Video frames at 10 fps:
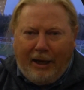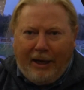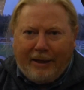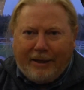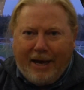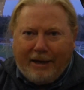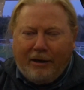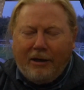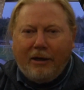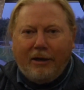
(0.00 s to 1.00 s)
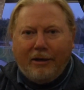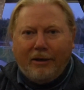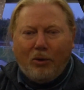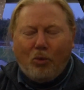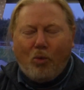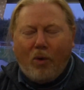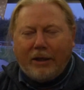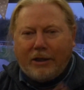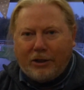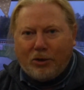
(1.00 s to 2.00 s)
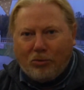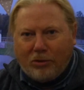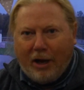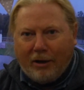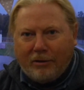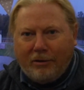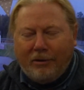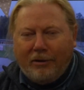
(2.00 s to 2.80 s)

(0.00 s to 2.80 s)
And then once it's all done,